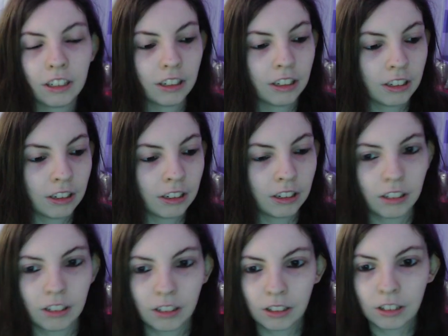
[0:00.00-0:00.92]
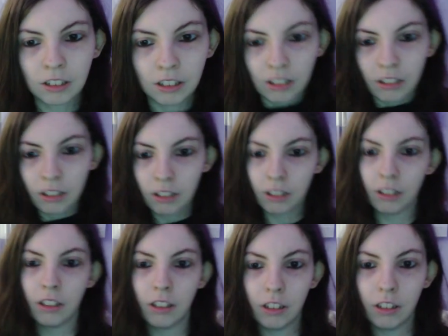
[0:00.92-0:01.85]

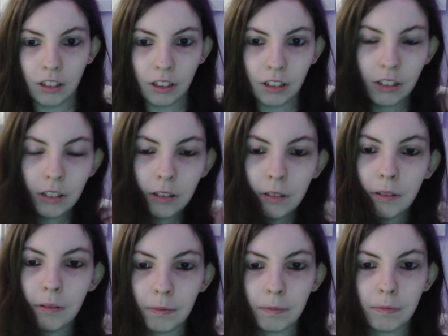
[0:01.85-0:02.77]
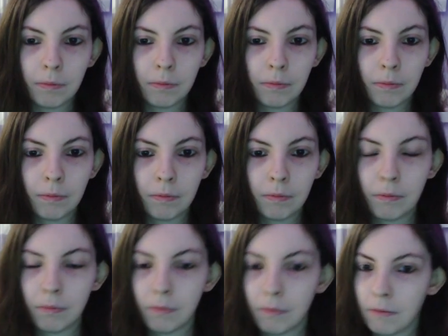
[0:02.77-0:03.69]

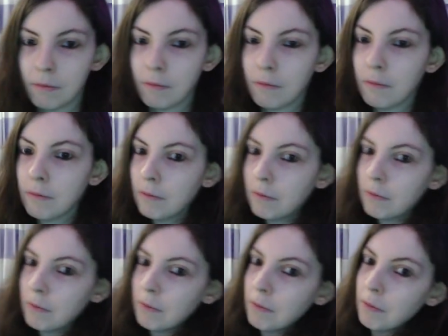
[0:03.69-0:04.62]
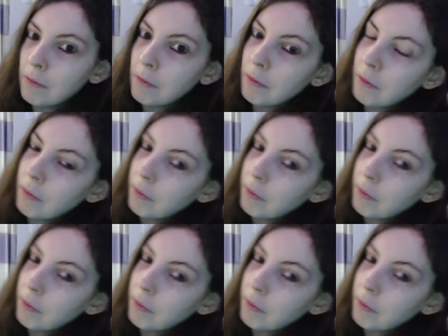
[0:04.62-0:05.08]
[no speech]